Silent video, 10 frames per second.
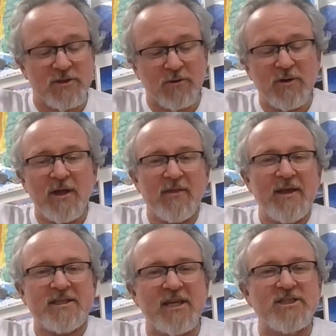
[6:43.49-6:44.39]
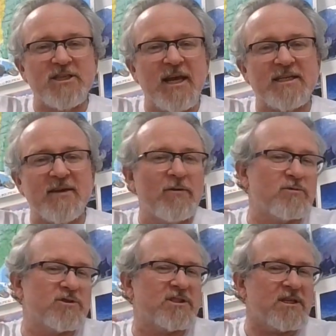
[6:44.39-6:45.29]
So the extension activity
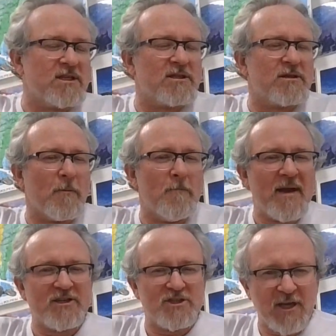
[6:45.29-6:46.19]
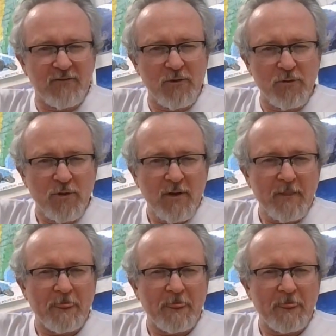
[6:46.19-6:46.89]
was meant to give you